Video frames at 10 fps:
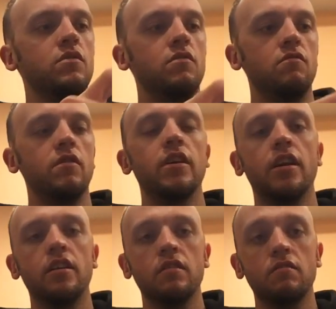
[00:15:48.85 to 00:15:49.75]
so
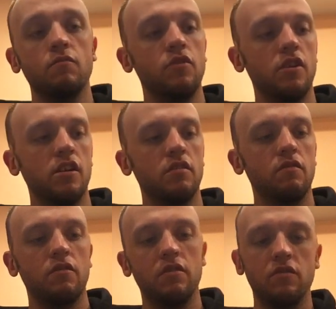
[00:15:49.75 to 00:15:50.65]
again,
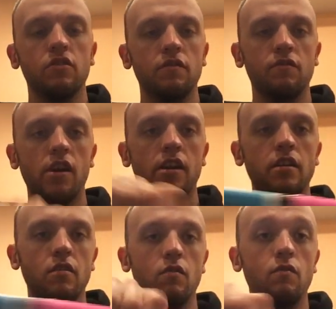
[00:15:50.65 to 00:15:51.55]
we're looking for
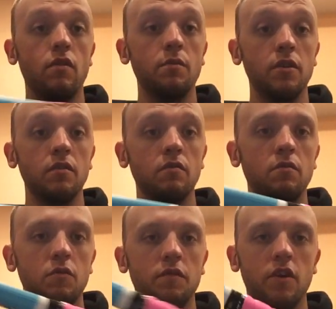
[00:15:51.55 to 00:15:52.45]
any rubbing.
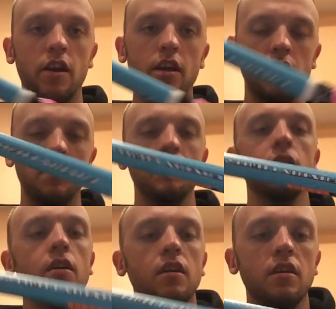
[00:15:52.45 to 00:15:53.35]
We're moving our hand up.
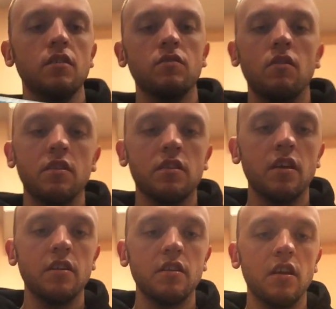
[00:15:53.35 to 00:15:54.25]
So all
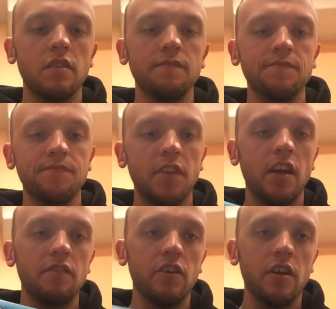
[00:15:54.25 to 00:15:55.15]
said and done,
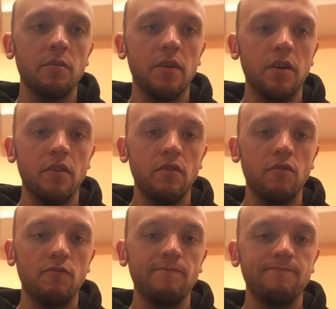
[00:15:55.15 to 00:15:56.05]
I've got
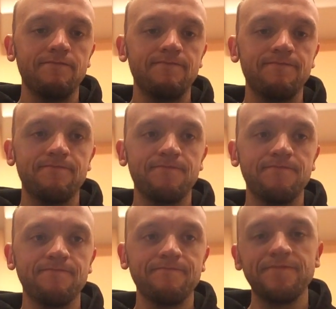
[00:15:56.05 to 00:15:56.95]
about
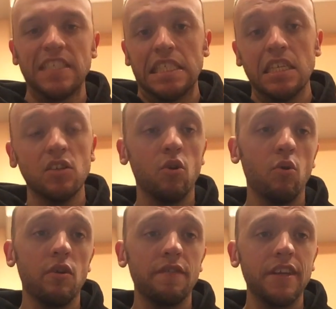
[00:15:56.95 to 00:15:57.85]

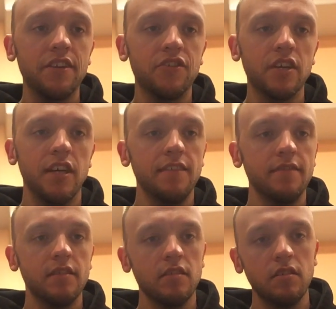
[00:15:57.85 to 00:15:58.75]
1/4 of an inch
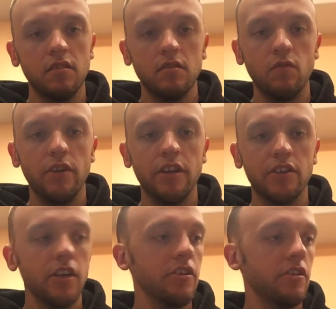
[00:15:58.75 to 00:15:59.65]
left,
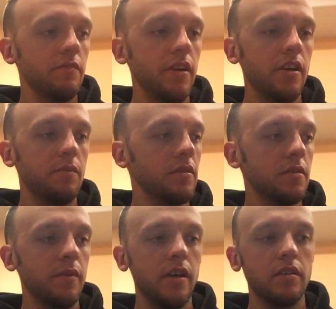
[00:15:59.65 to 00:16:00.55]
which I could have made up in
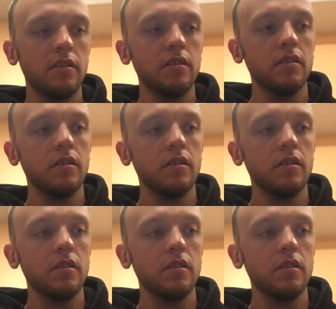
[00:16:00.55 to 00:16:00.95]
space